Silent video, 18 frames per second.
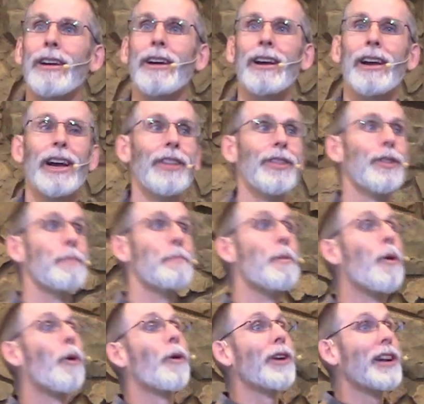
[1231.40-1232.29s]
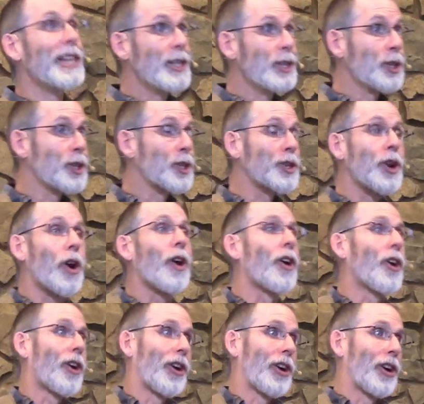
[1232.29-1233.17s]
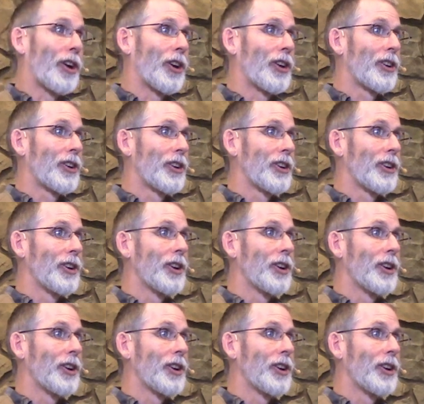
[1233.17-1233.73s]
and the morning star